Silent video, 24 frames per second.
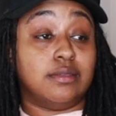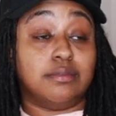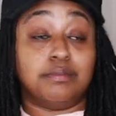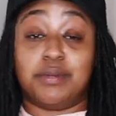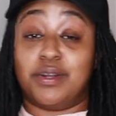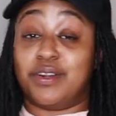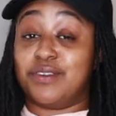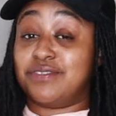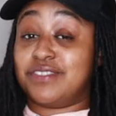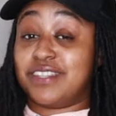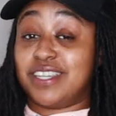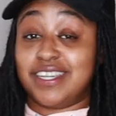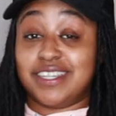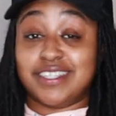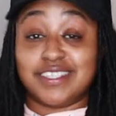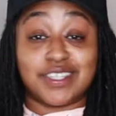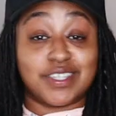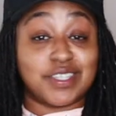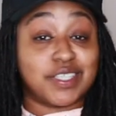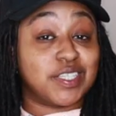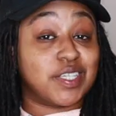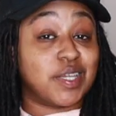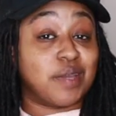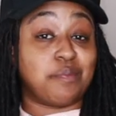birthdays
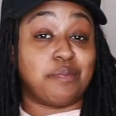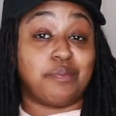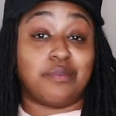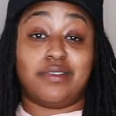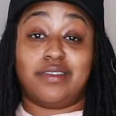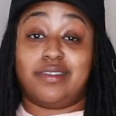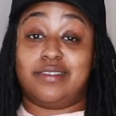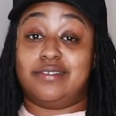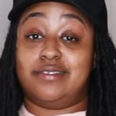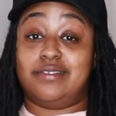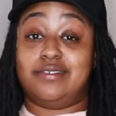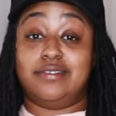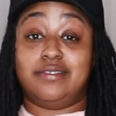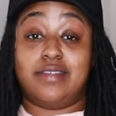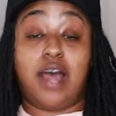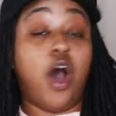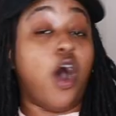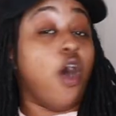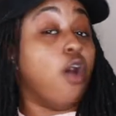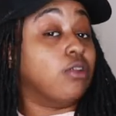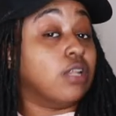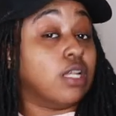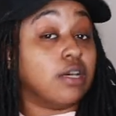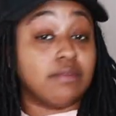are separate
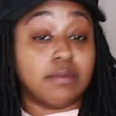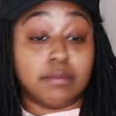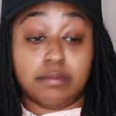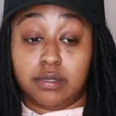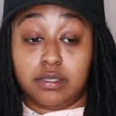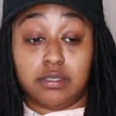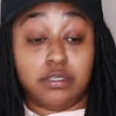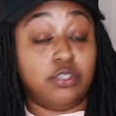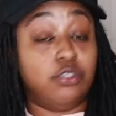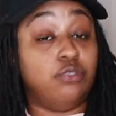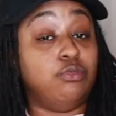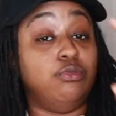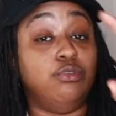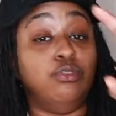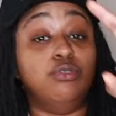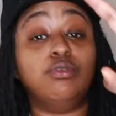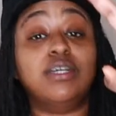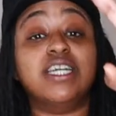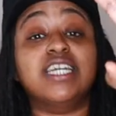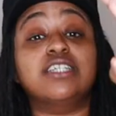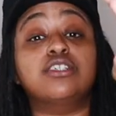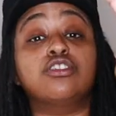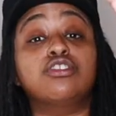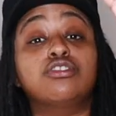all of them. You
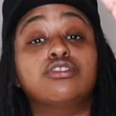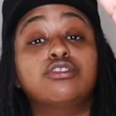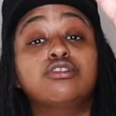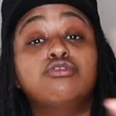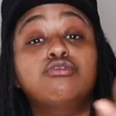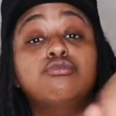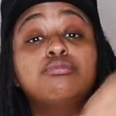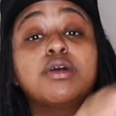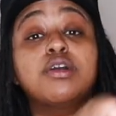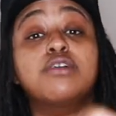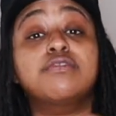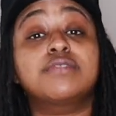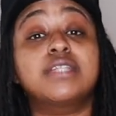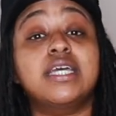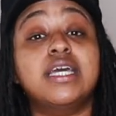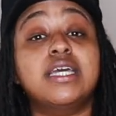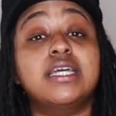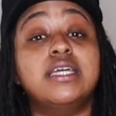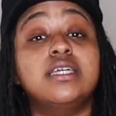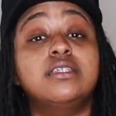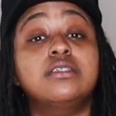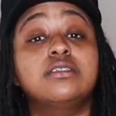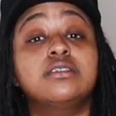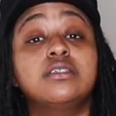you getting two
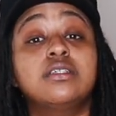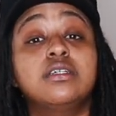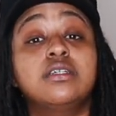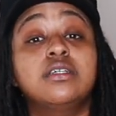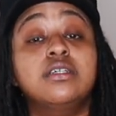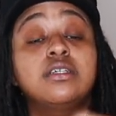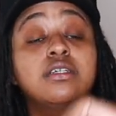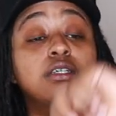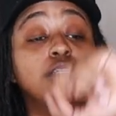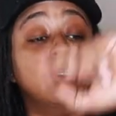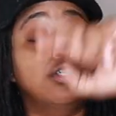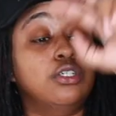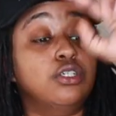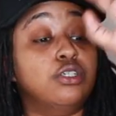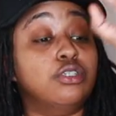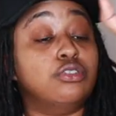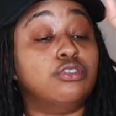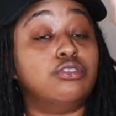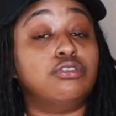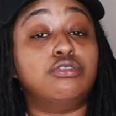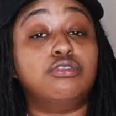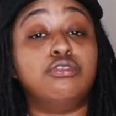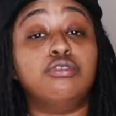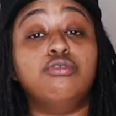birthdays,
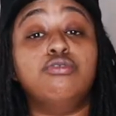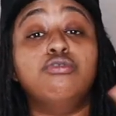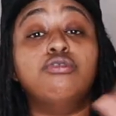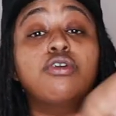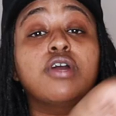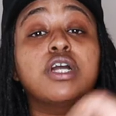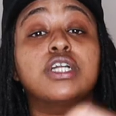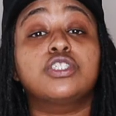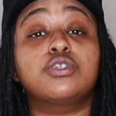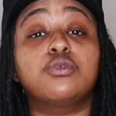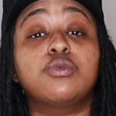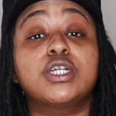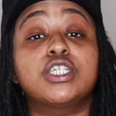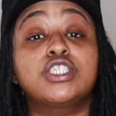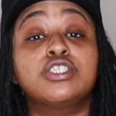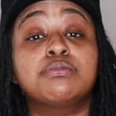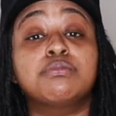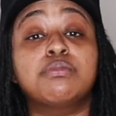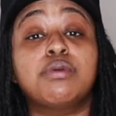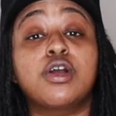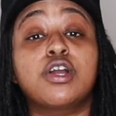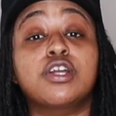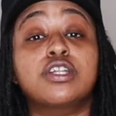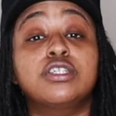two
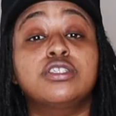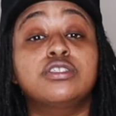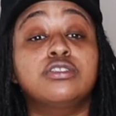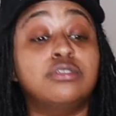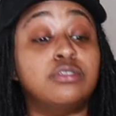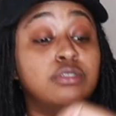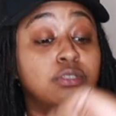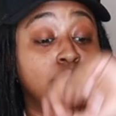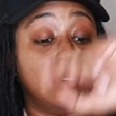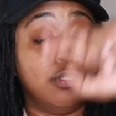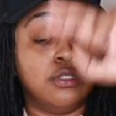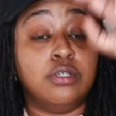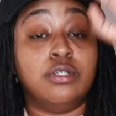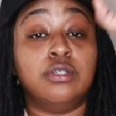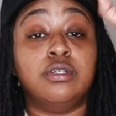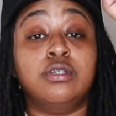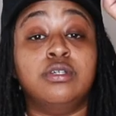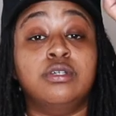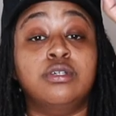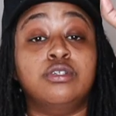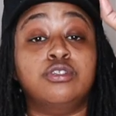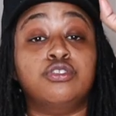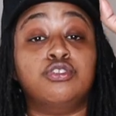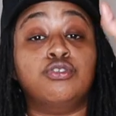graduation parties,
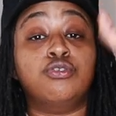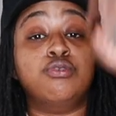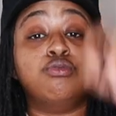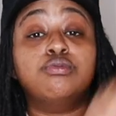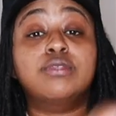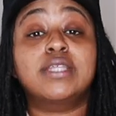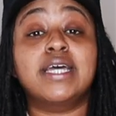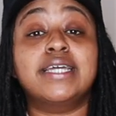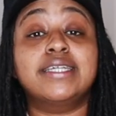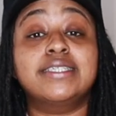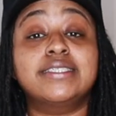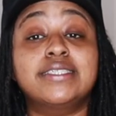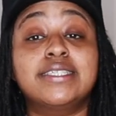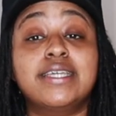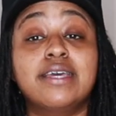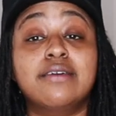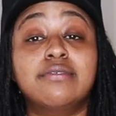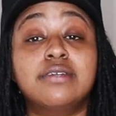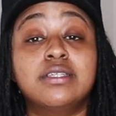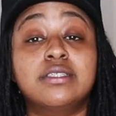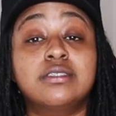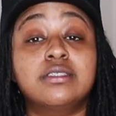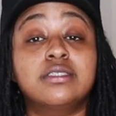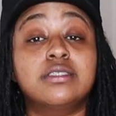two
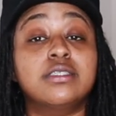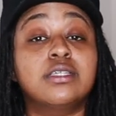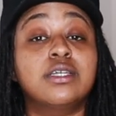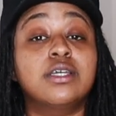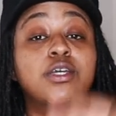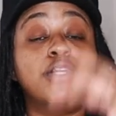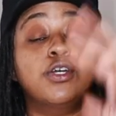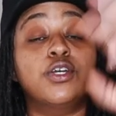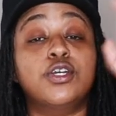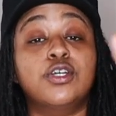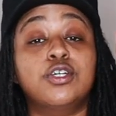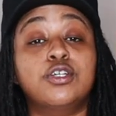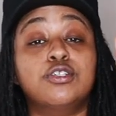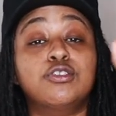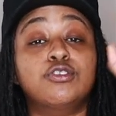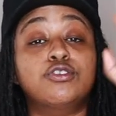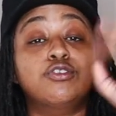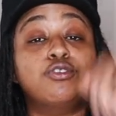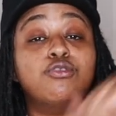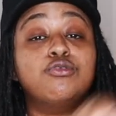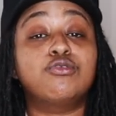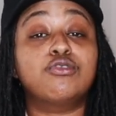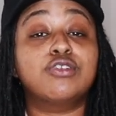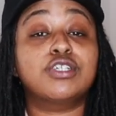Thanksgivings,
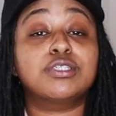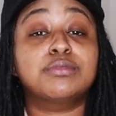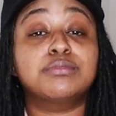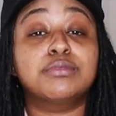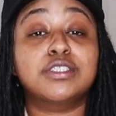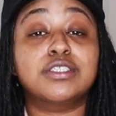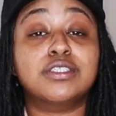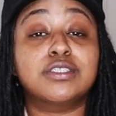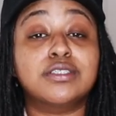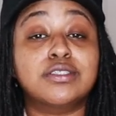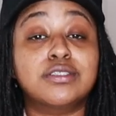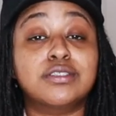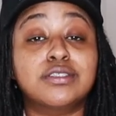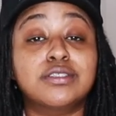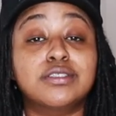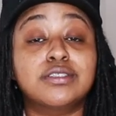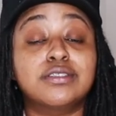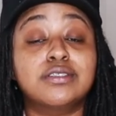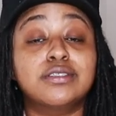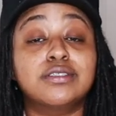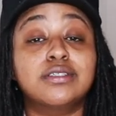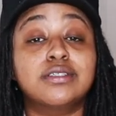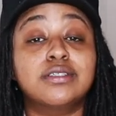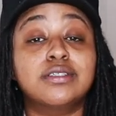two Christmases,